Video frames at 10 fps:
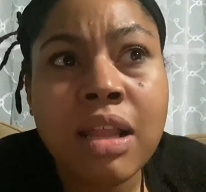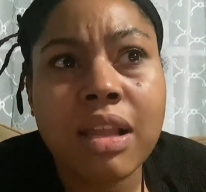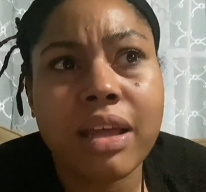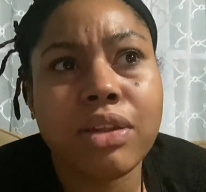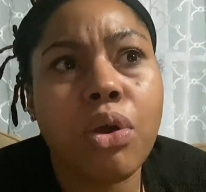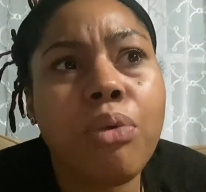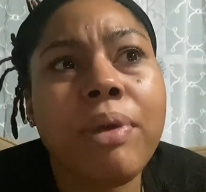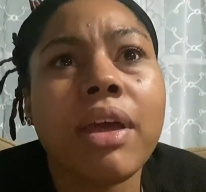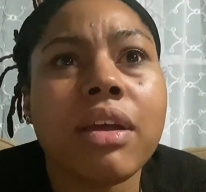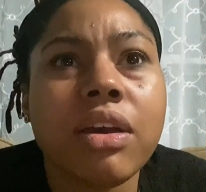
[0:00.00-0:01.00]
Like, no
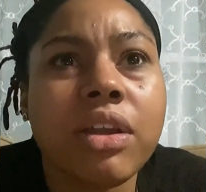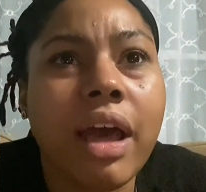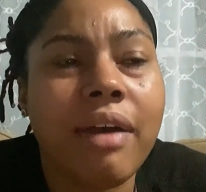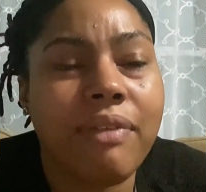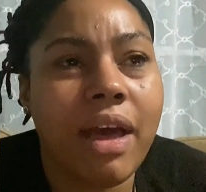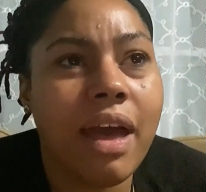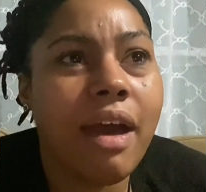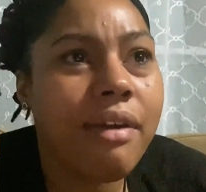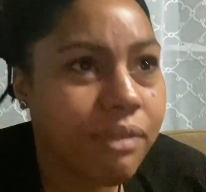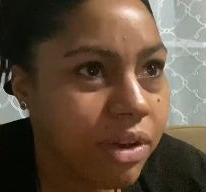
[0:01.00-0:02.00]
man could have
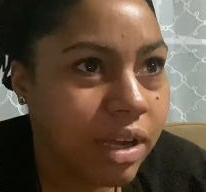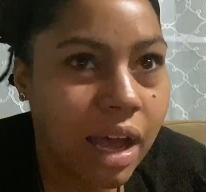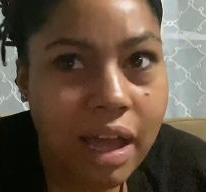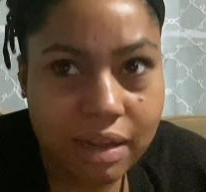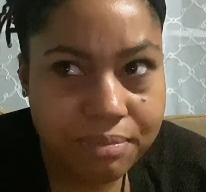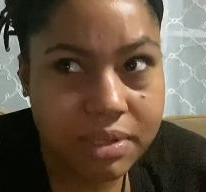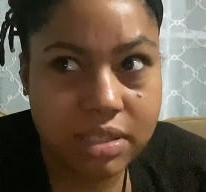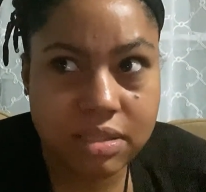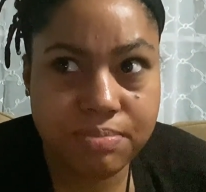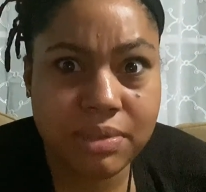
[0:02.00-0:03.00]
ever gotten me
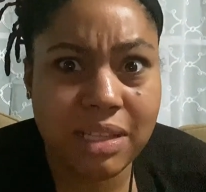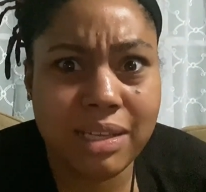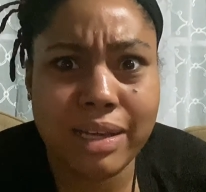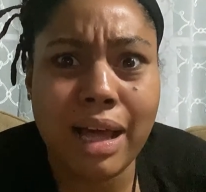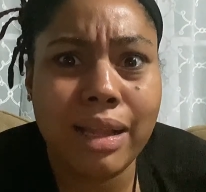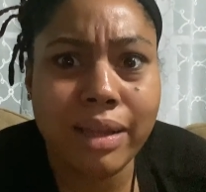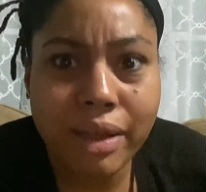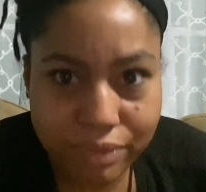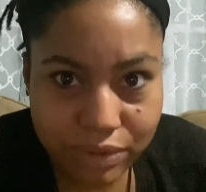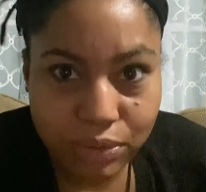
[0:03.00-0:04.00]
to be like, I
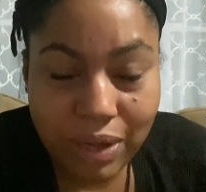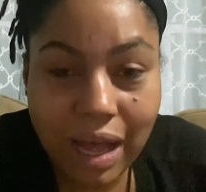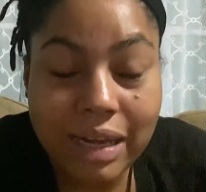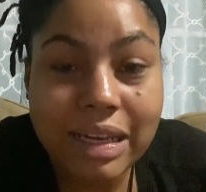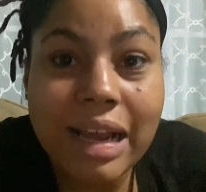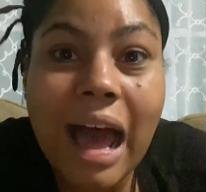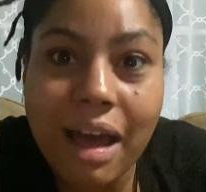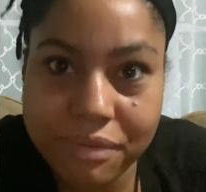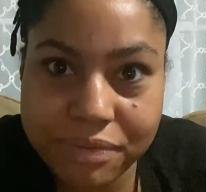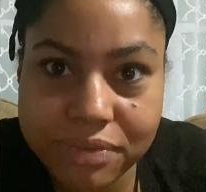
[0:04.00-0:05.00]
love you. I'd
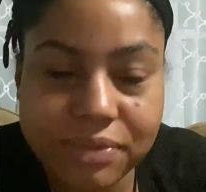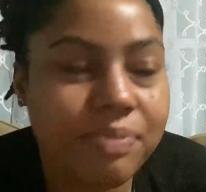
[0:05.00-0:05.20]
laugh.